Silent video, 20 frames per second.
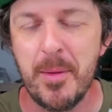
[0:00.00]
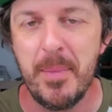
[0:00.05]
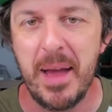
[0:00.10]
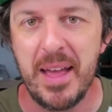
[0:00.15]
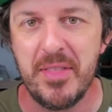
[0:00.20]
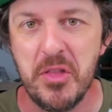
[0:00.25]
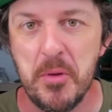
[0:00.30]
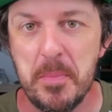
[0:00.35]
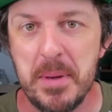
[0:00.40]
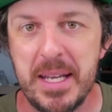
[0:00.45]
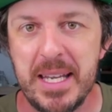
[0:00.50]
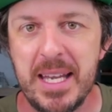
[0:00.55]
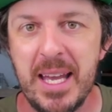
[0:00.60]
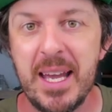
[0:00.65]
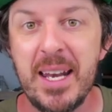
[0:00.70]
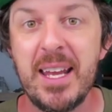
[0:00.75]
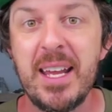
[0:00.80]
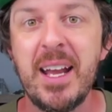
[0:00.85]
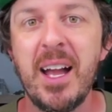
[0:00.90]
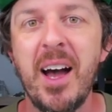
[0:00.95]
them at the
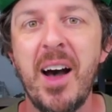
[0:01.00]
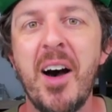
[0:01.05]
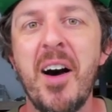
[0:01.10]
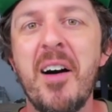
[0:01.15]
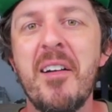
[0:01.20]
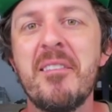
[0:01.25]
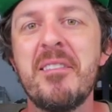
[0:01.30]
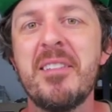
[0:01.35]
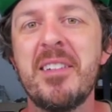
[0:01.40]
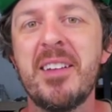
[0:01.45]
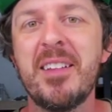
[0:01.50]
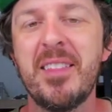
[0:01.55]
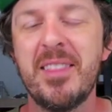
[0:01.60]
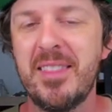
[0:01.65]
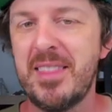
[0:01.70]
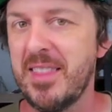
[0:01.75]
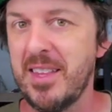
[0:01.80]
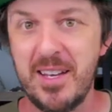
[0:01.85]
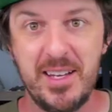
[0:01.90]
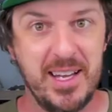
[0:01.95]
beginning of
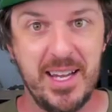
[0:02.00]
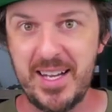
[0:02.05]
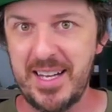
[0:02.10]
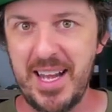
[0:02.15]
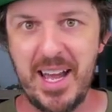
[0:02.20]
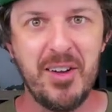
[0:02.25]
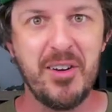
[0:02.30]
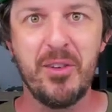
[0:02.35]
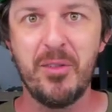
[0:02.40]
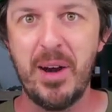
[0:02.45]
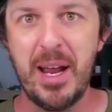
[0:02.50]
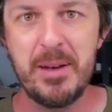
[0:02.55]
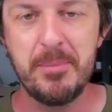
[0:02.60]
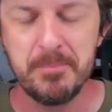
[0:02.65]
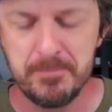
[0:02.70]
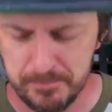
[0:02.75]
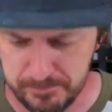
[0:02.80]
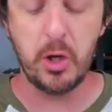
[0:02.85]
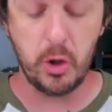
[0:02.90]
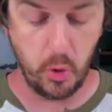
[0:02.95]
the encounter,
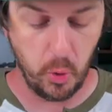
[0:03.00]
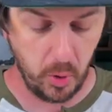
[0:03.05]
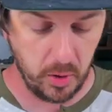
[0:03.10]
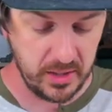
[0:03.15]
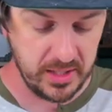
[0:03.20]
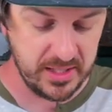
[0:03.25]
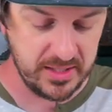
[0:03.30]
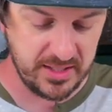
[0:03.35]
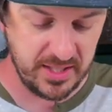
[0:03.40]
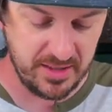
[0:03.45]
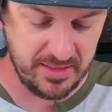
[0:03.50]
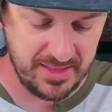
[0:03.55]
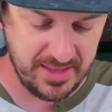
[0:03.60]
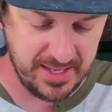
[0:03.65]
right? According to